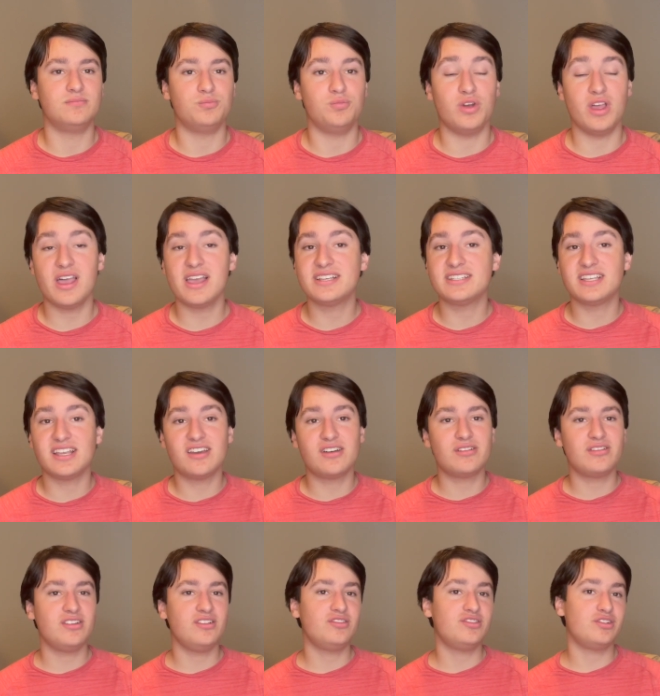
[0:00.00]
Will I stay
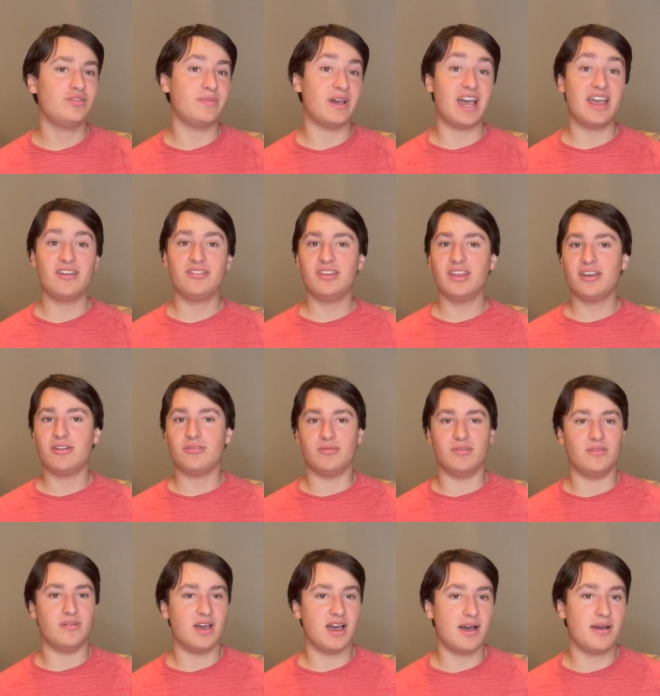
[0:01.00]
on YouTube? I don't know.
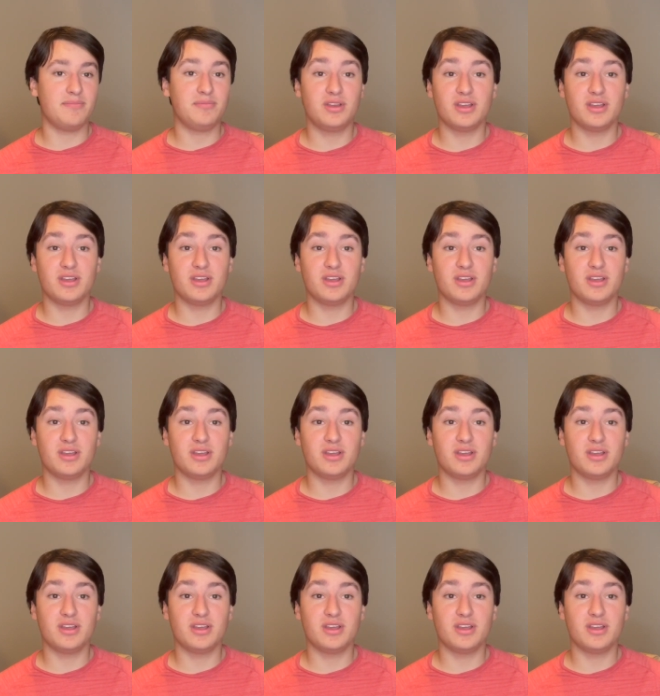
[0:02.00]
I'm